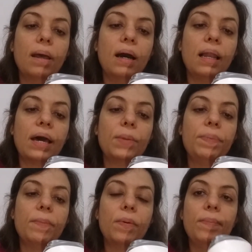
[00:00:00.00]
a lot of
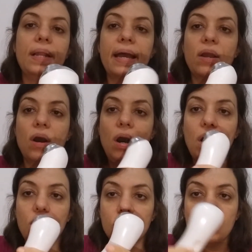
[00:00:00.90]
people be like,
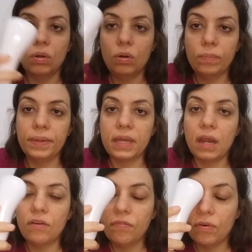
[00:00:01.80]
oh, don't be
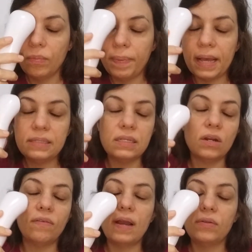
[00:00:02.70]
careful passing
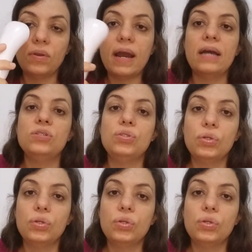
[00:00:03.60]
around your eyes.